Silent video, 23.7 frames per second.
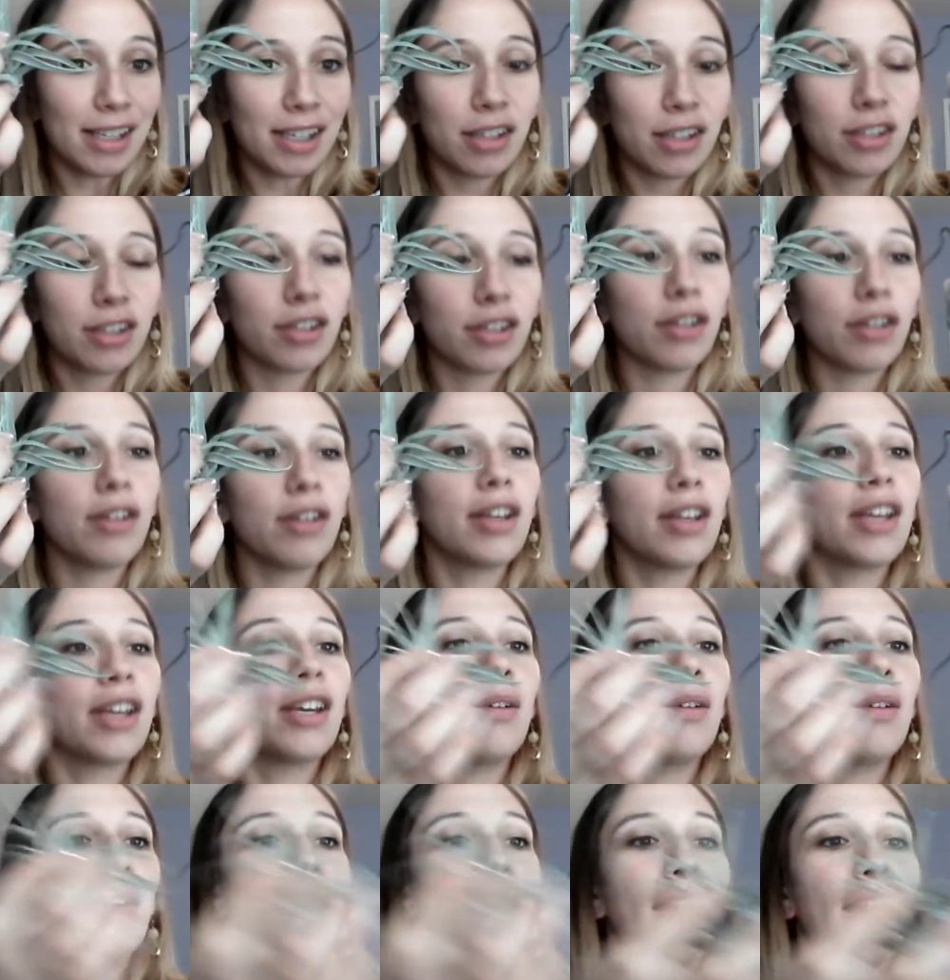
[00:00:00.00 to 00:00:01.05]
So you can go
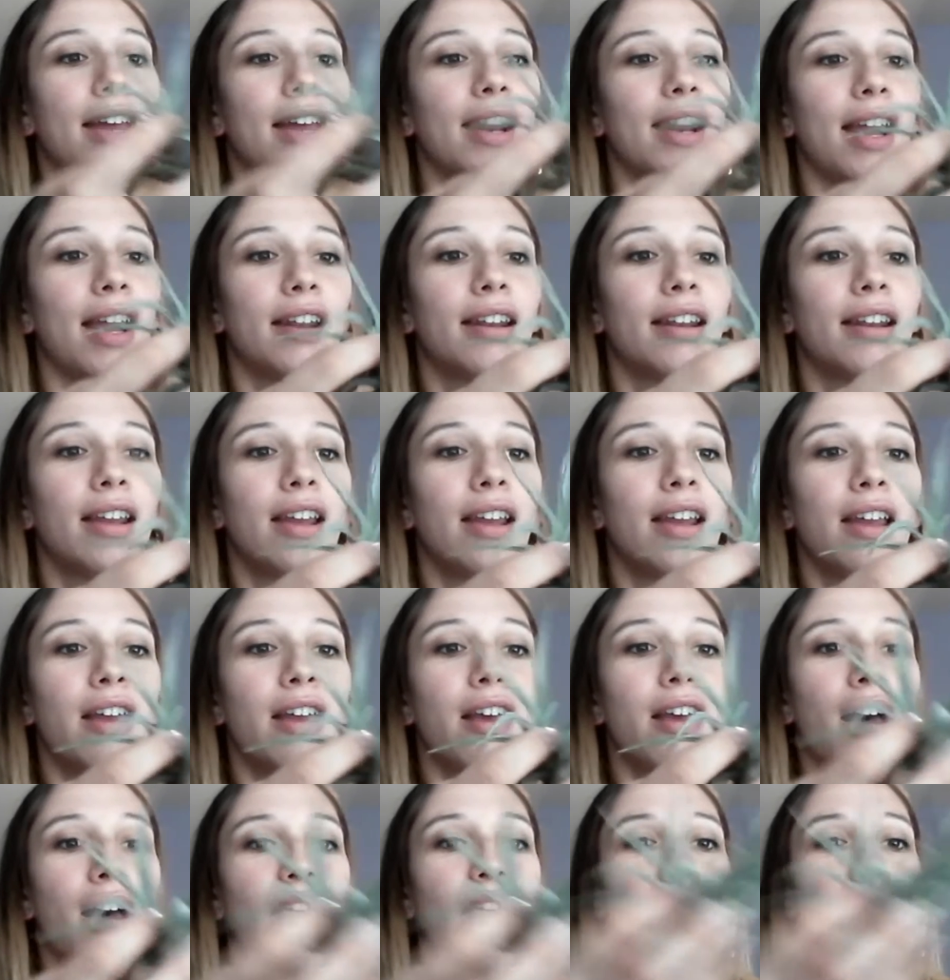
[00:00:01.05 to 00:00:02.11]
ahead
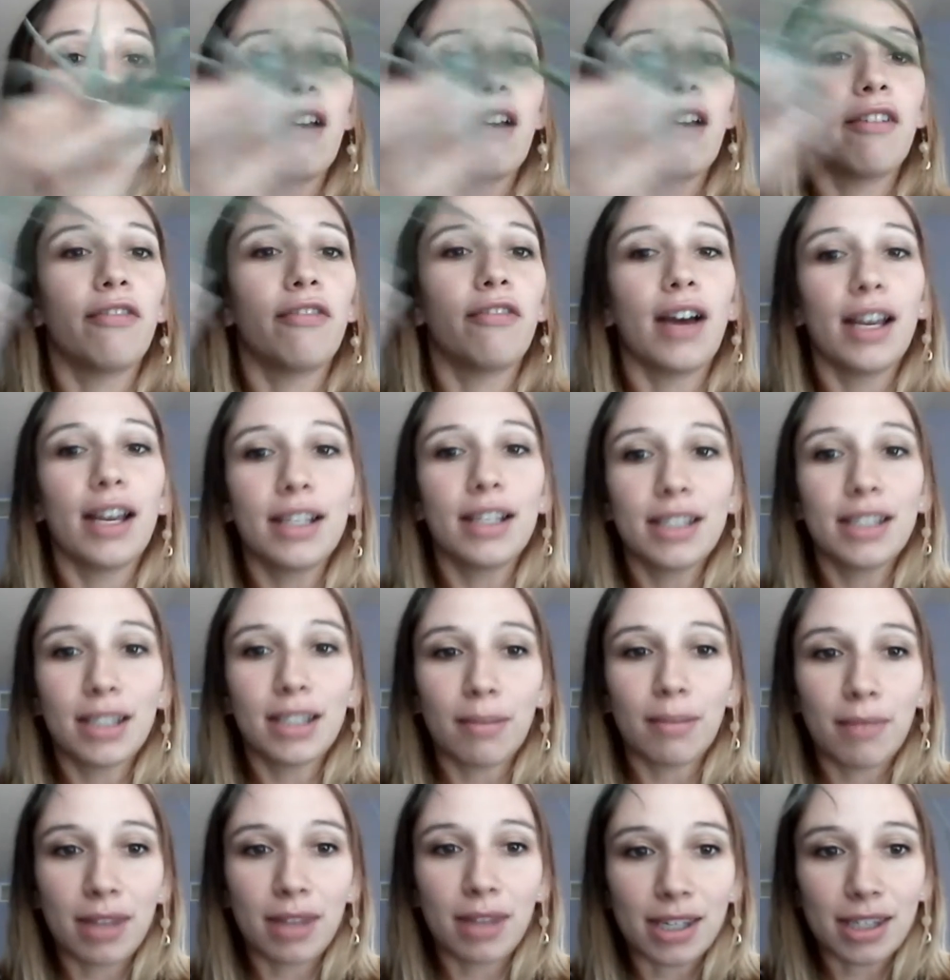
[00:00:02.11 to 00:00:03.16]
and find some
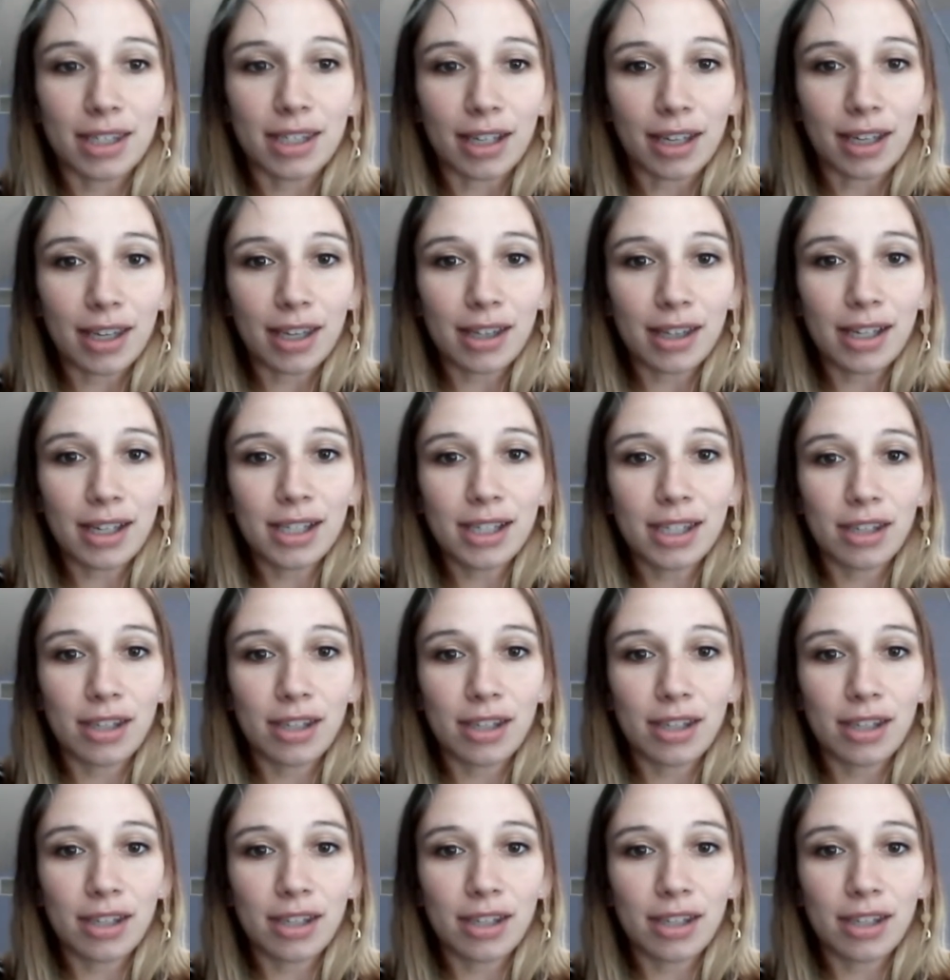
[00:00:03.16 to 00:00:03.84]
of these succulents.